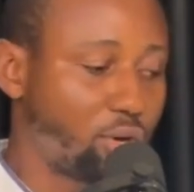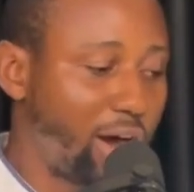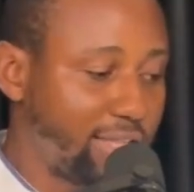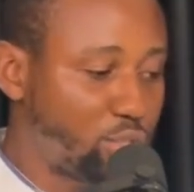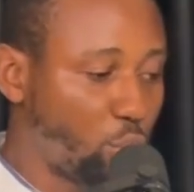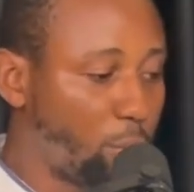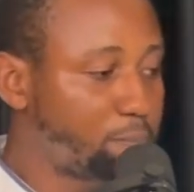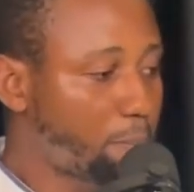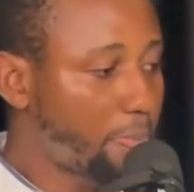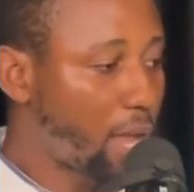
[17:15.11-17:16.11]
All right. So
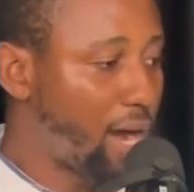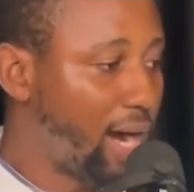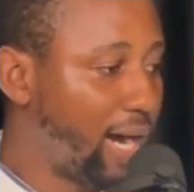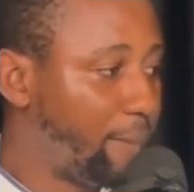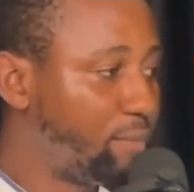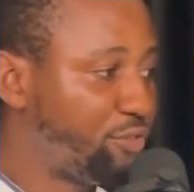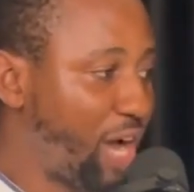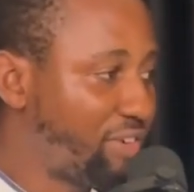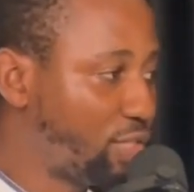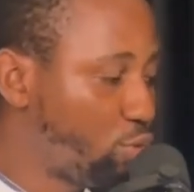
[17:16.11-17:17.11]
if you
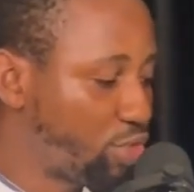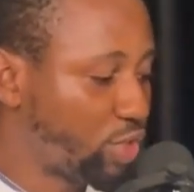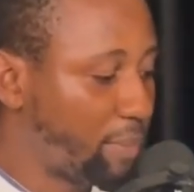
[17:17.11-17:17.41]
have any question